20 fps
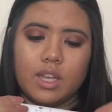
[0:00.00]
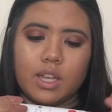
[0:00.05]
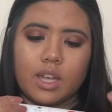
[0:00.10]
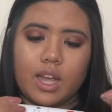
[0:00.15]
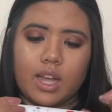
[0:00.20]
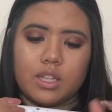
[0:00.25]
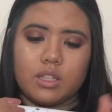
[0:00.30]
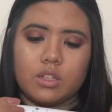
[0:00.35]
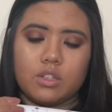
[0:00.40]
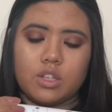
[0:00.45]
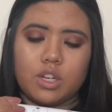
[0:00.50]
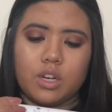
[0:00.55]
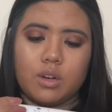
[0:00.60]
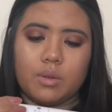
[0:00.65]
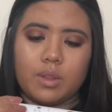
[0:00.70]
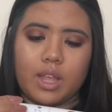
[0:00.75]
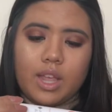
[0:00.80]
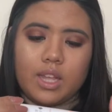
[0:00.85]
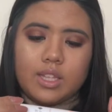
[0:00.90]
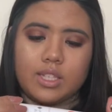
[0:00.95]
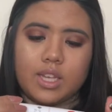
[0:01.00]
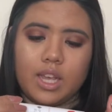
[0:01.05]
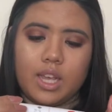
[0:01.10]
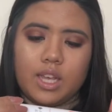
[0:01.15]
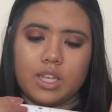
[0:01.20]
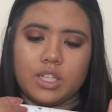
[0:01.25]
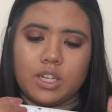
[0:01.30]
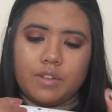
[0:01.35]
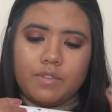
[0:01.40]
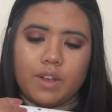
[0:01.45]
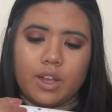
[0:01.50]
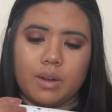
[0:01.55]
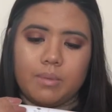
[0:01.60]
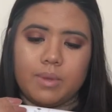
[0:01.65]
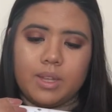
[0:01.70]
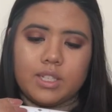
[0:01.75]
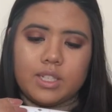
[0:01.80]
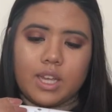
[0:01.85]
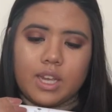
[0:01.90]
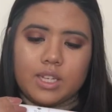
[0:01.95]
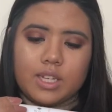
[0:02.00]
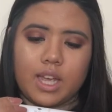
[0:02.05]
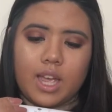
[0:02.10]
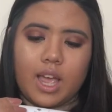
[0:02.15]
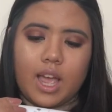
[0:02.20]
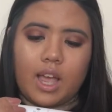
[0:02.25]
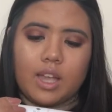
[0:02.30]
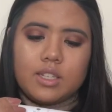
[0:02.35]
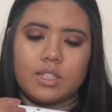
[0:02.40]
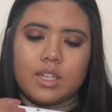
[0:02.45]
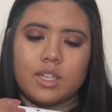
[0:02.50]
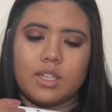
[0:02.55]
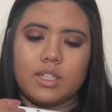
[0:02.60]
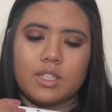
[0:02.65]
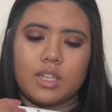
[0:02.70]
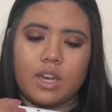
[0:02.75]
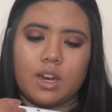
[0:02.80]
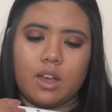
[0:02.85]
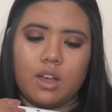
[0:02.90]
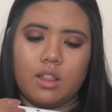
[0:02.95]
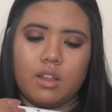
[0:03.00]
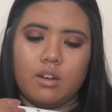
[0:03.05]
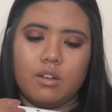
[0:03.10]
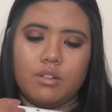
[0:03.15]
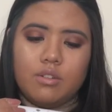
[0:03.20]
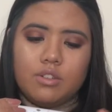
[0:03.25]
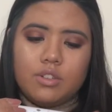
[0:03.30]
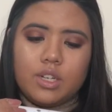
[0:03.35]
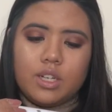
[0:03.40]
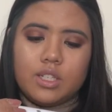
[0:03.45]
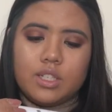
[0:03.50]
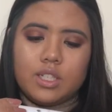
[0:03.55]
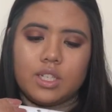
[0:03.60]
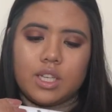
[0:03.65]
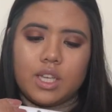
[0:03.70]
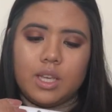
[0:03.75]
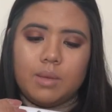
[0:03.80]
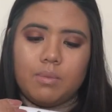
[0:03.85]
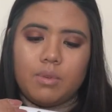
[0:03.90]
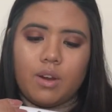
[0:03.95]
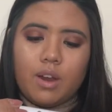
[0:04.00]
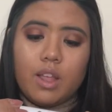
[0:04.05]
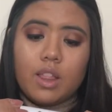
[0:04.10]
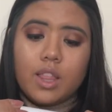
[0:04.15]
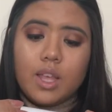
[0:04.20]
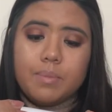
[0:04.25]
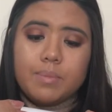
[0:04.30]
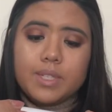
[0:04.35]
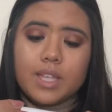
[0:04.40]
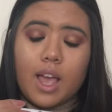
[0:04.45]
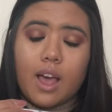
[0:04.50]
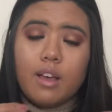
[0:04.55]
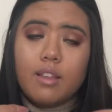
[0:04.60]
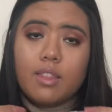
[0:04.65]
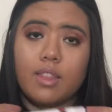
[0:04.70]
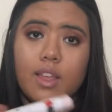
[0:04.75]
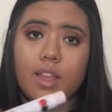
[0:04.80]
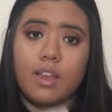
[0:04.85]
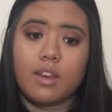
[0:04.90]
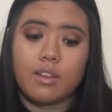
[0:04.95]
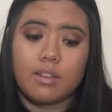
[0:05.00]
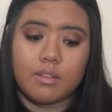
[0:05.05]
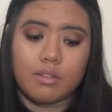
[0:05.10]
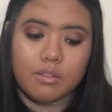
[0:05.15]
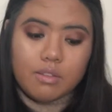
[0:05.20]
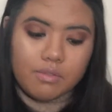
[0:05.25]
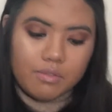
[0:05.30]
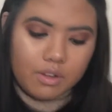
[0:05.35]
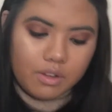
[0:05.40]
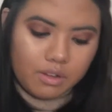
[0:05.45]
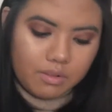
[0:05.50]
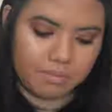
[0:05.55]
concentrated with anti-aging vitamins, antioxidants, and other nutrients to keep your lips healthy and youthful.